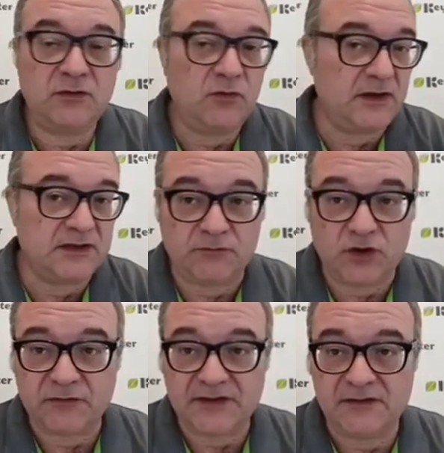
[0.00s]
where the
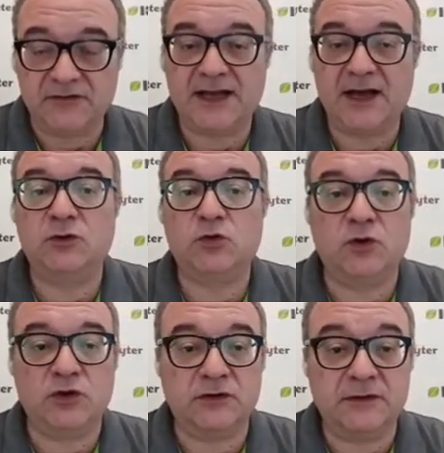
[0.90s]
bulb can be
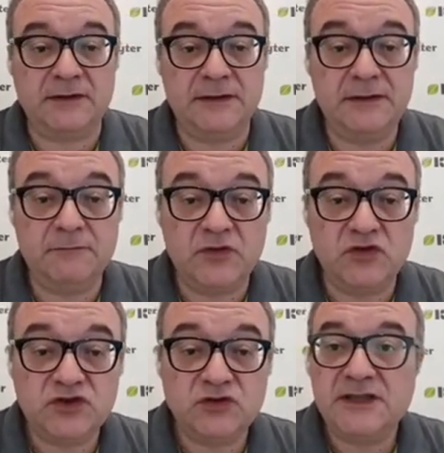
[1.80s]
alcohol,
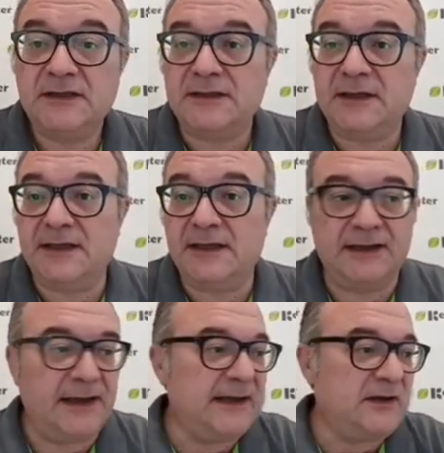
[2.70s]
mercury,
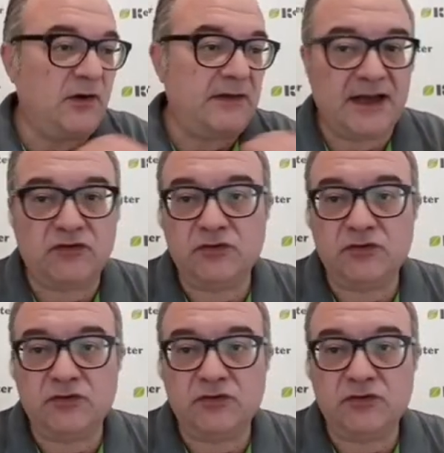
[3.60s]
in contact